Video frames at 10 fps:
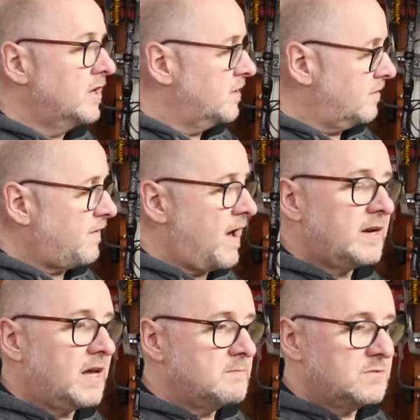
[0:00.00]
the fan
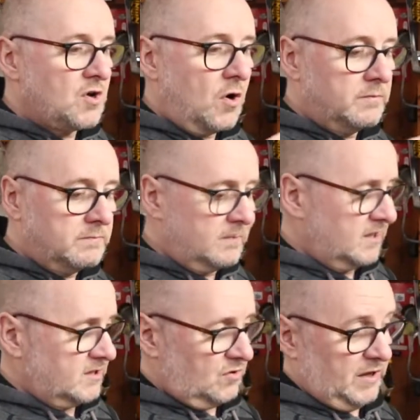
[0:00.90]
comes on,
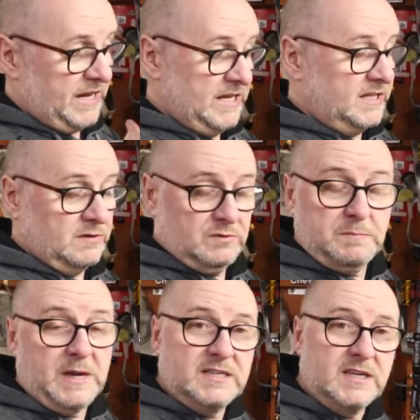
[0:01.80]
sucks all the heat out
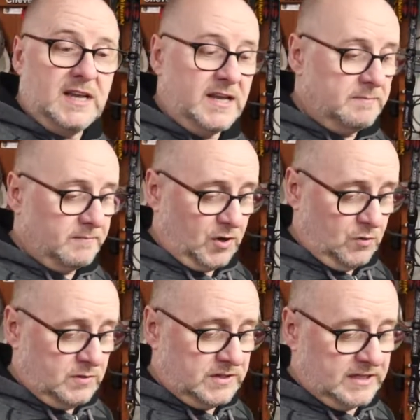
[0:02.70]
basically,
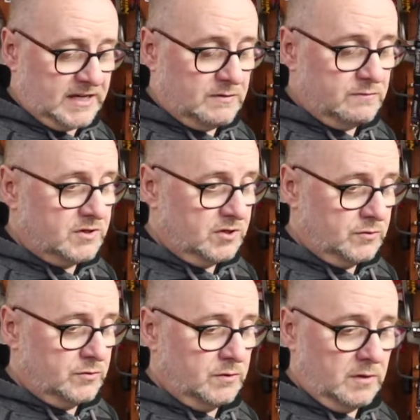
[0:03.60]
cools it down
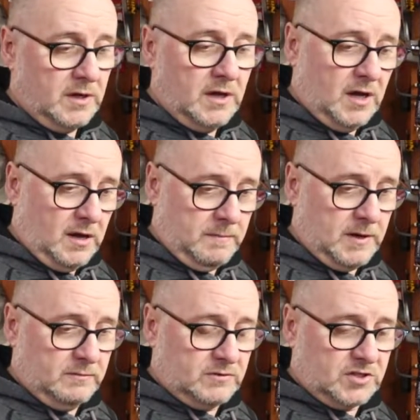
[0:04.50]
to
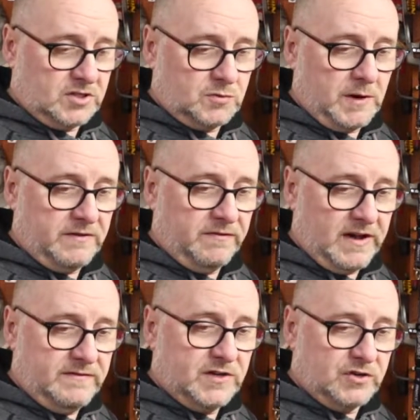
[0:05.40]
about
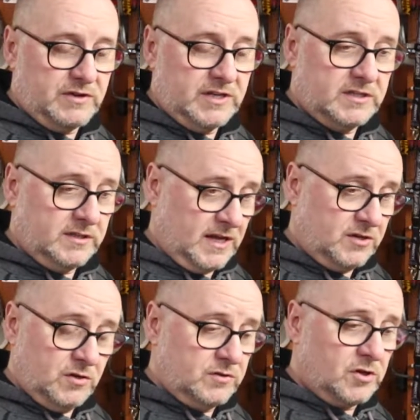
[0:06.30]
25 degrees, then
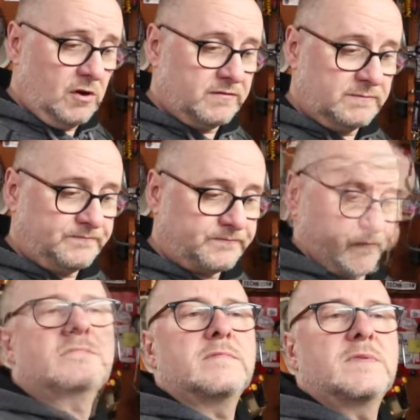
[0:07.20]
turns off.
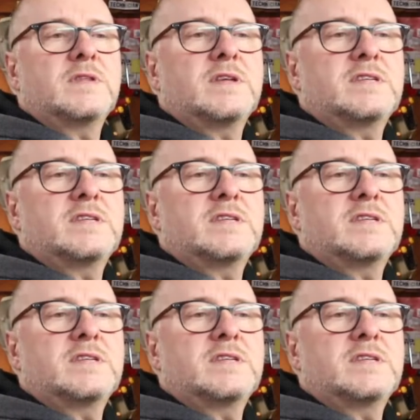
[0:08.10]
The